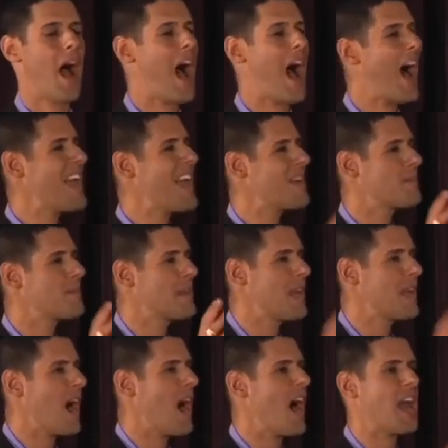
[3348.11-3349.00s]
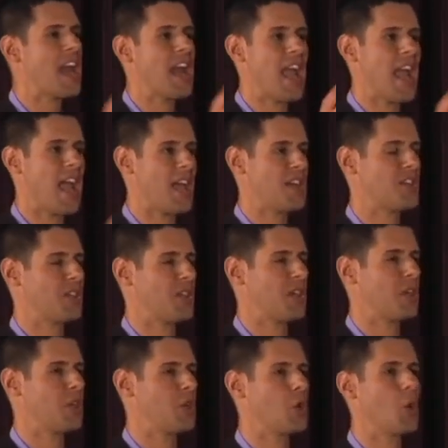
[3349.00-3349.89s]
I am not
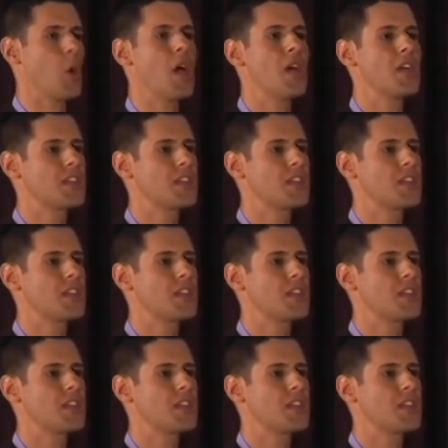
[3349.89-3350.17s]
asking you